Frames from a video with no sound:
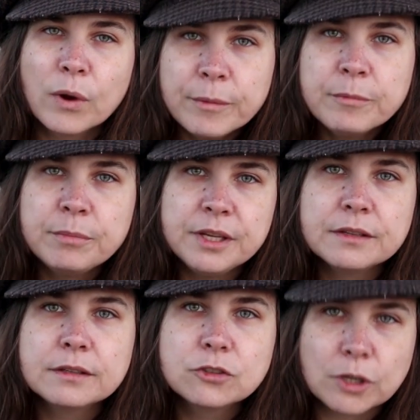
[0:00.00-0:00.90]
Women
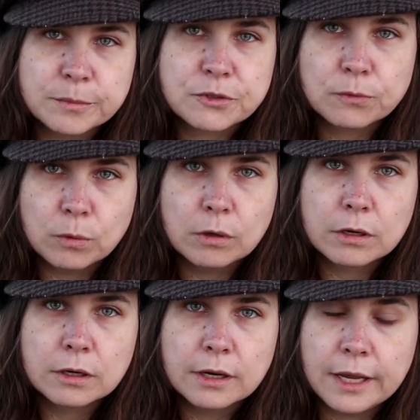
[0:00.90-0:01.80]
beat the drums of
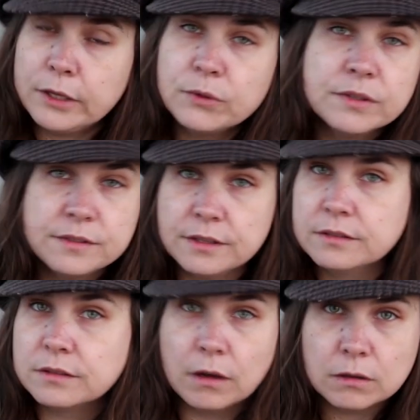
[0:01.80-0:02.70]
war, and you can see
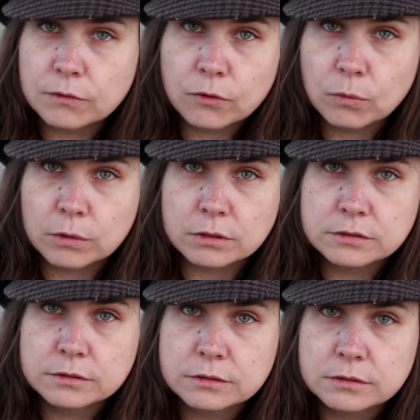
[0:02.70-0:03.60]
this all over the
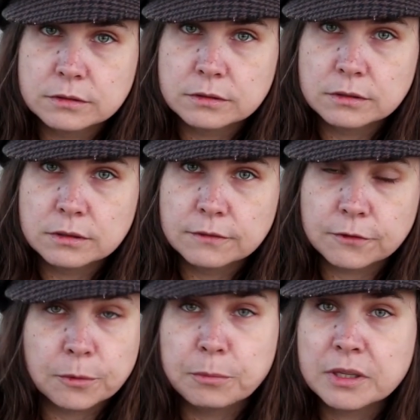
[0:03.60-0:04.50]
world,
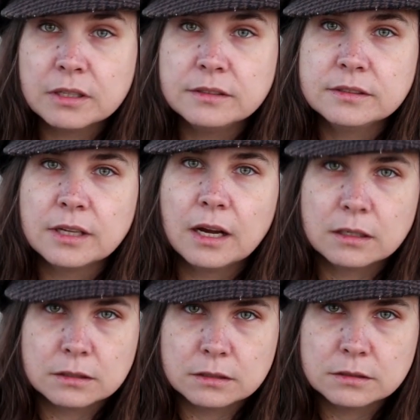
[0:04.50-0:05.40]
from the Middle East to
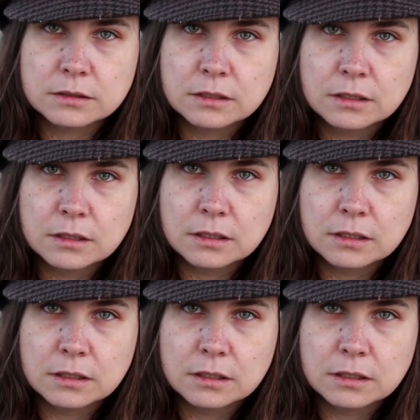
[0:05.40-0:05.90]
Ireland.